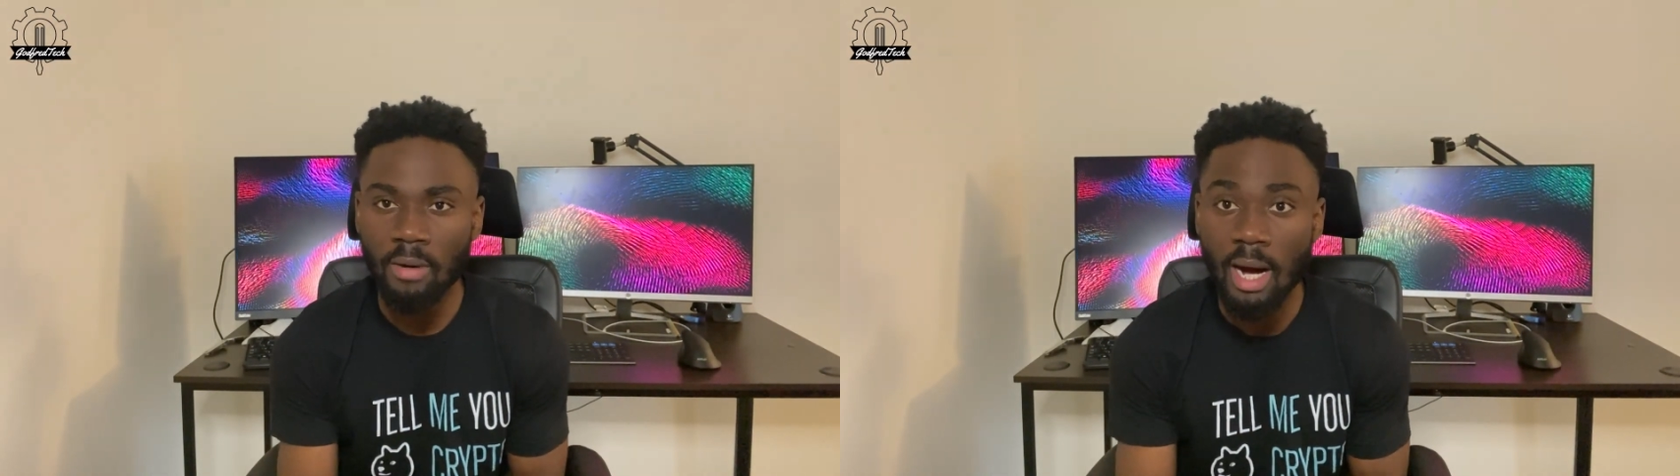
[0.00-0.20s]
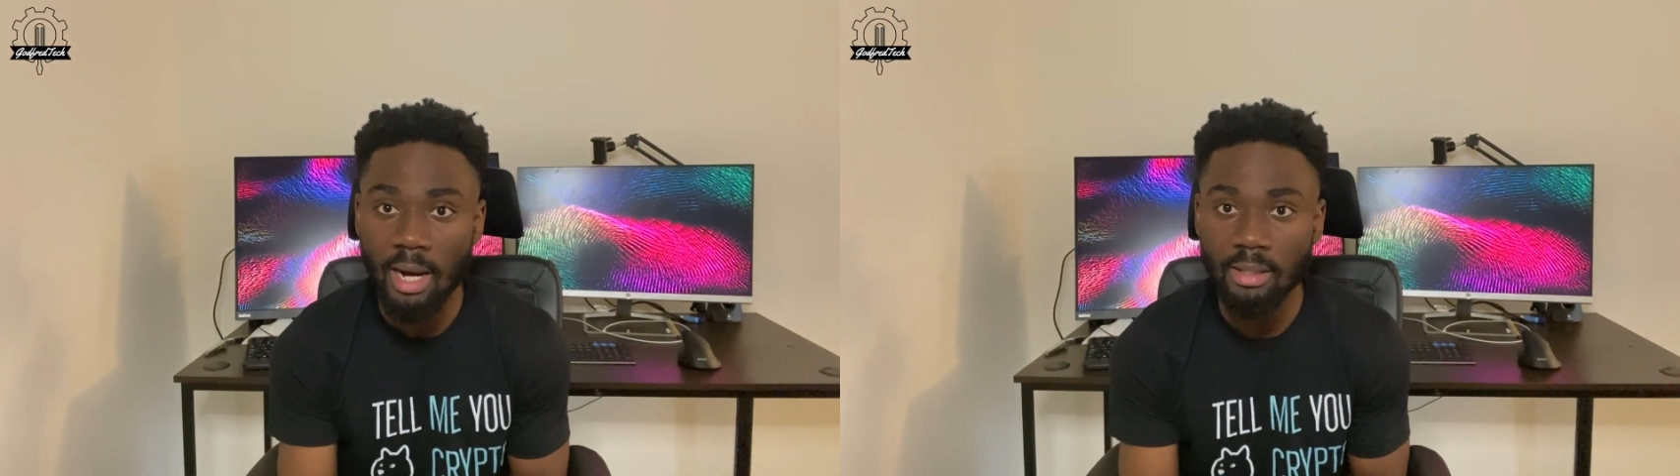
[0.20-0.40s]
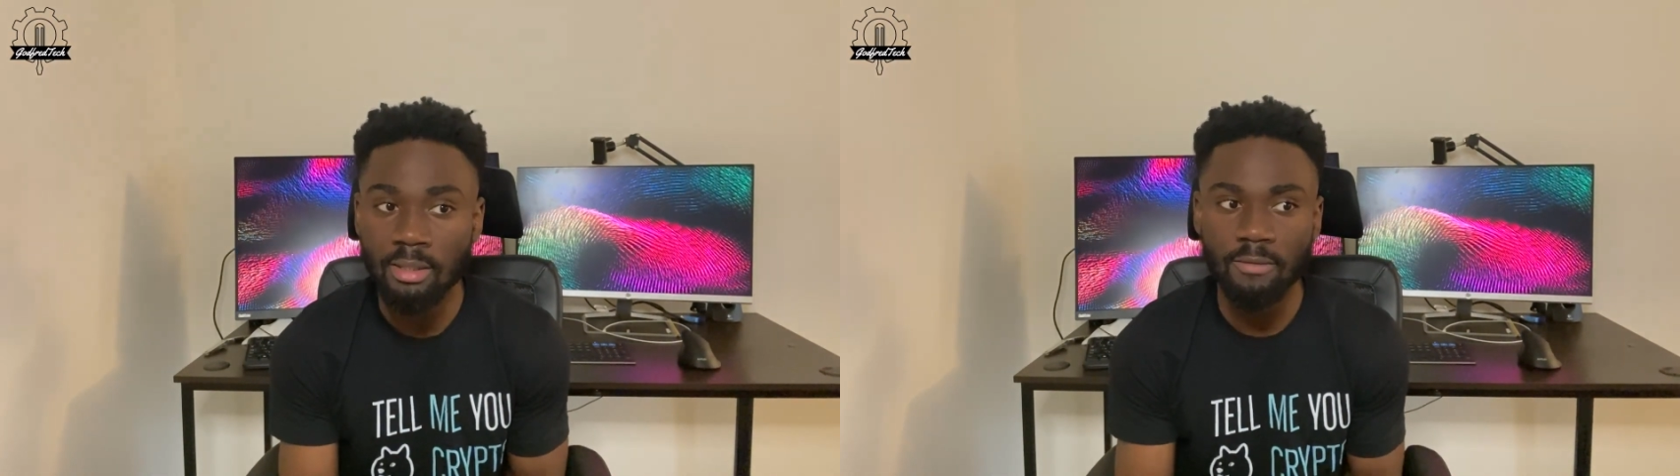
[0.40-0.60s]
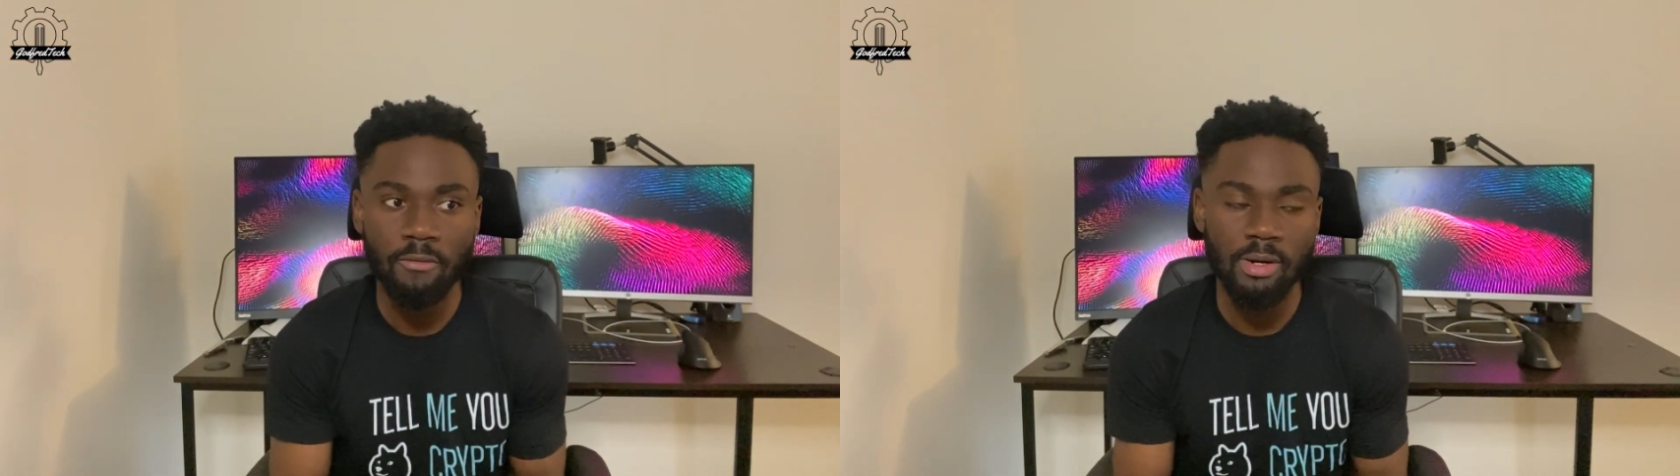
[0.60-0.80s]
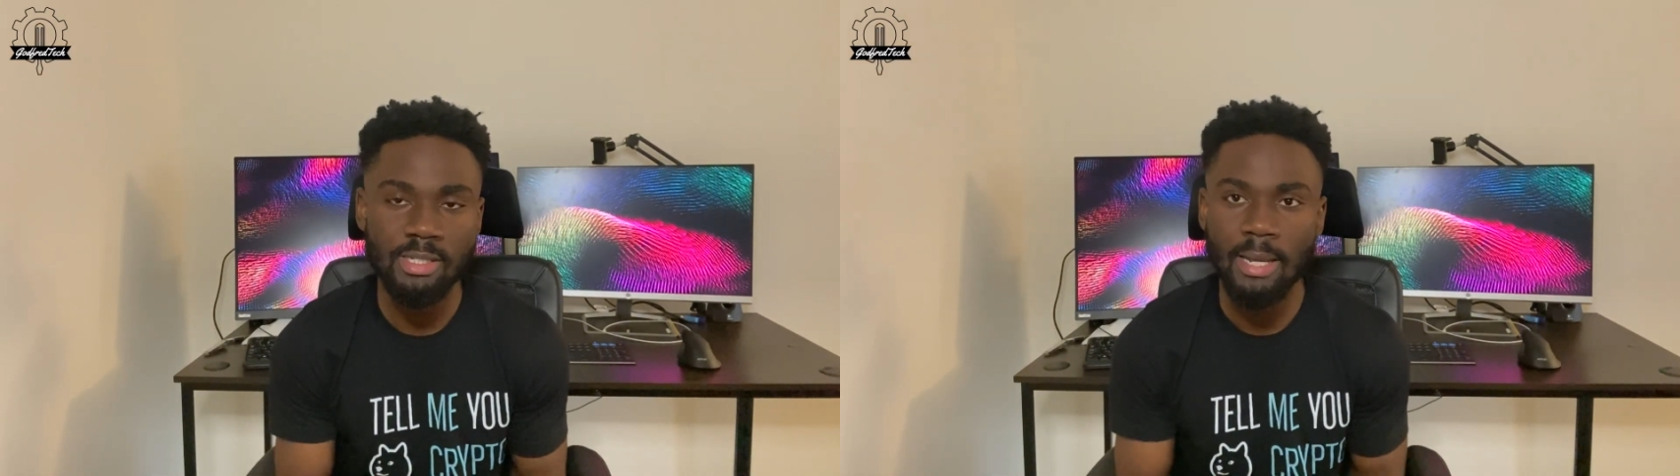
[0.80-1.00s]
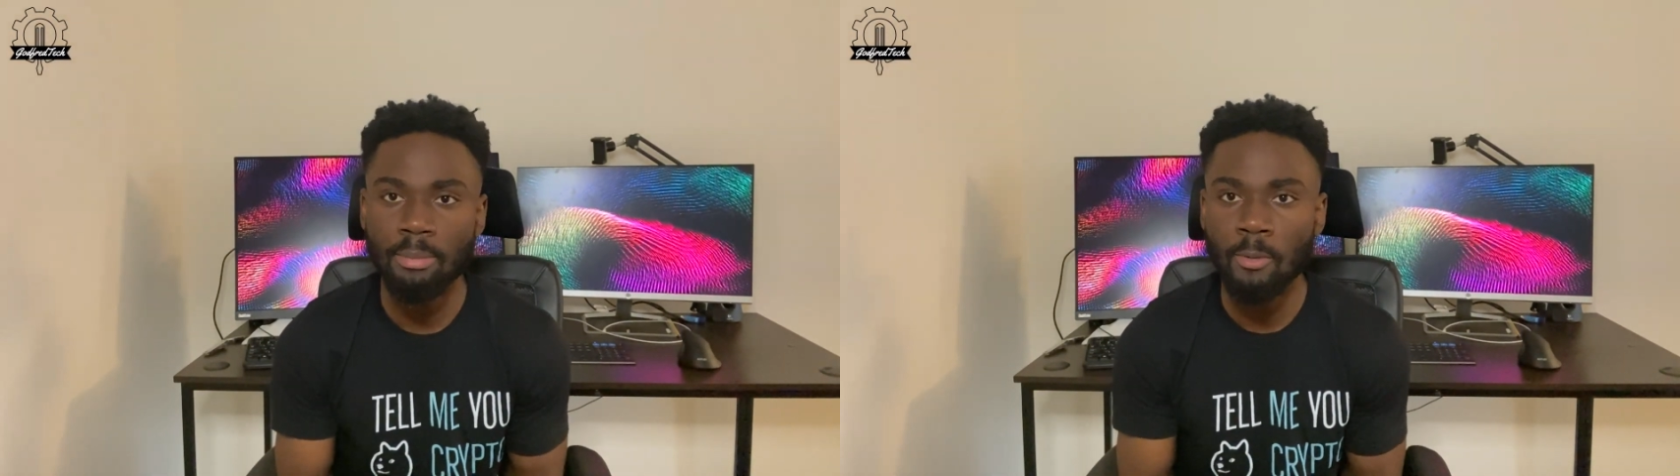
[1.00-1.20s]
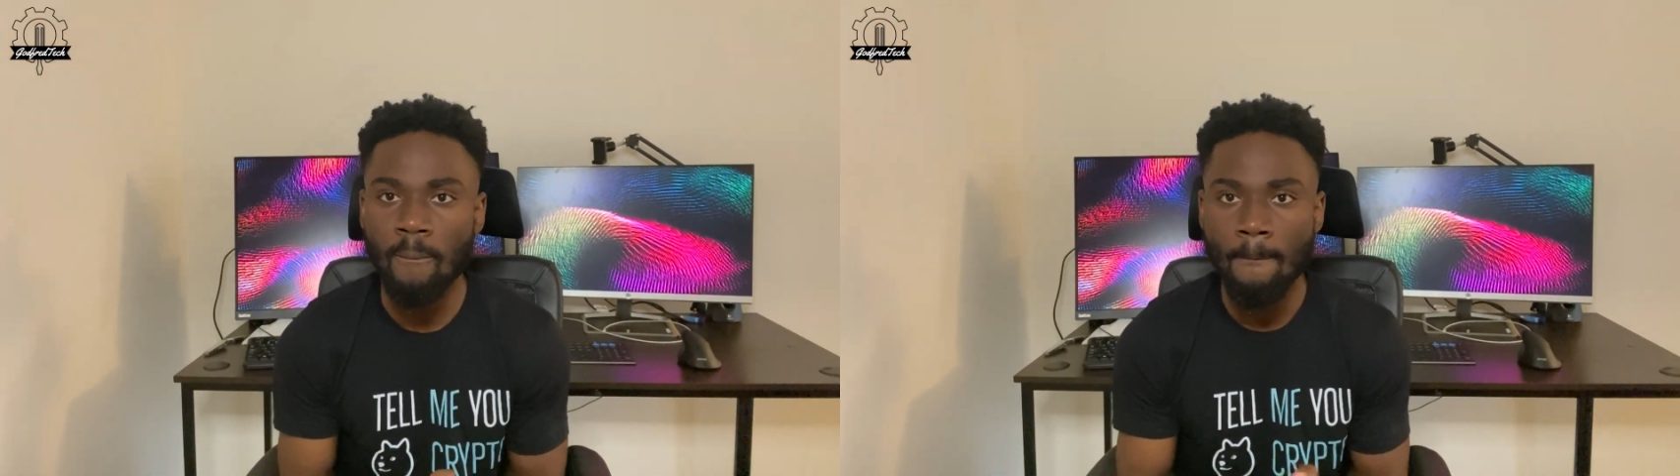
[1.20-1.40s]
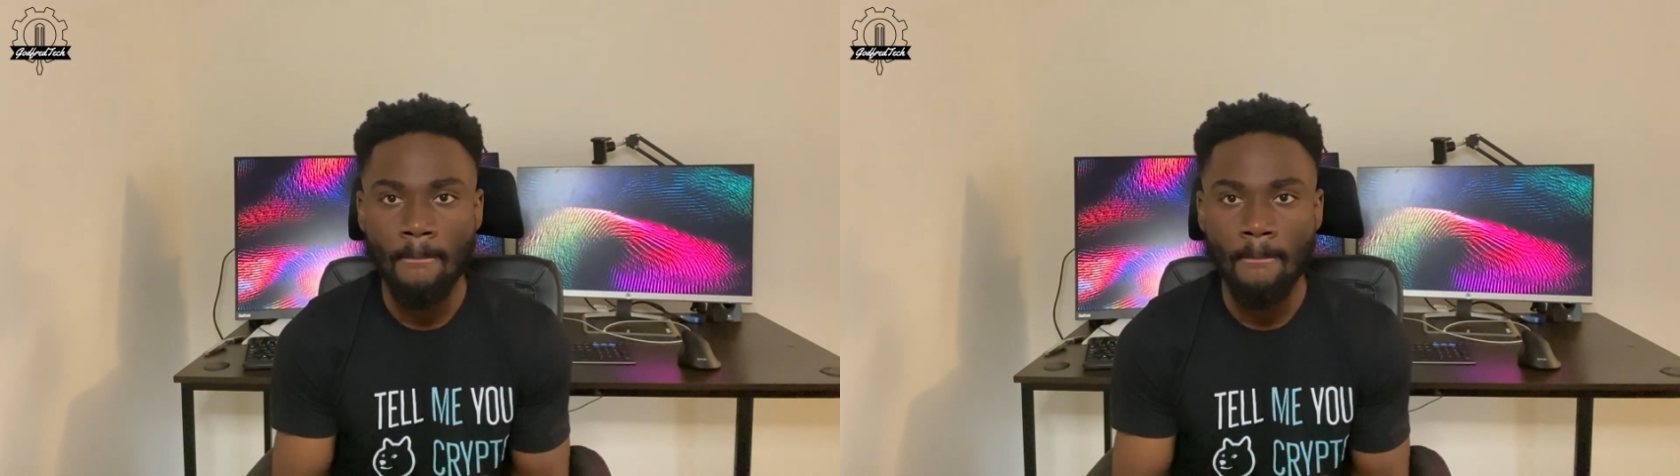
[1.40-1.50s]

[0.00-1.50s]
for Honda, for example,